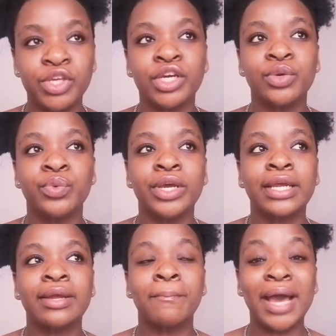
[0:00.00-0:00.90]
you can
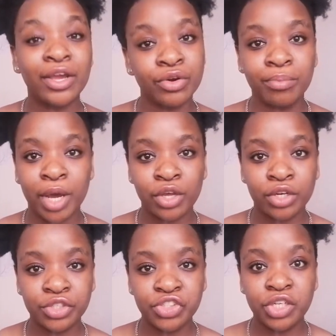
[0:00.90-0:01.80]
work in a
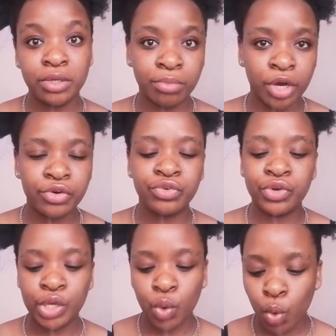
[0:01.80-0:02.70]
microbiology
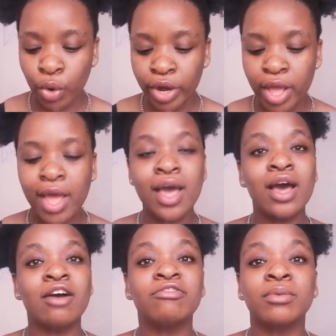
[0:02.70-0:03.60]
laboratory or
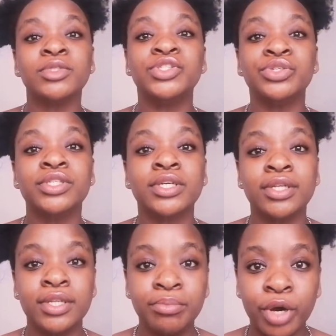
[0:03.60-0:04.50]
a
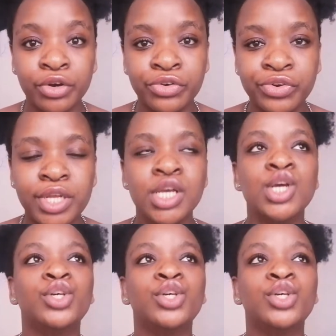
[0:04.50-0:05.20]
pharmaceutical laboratory.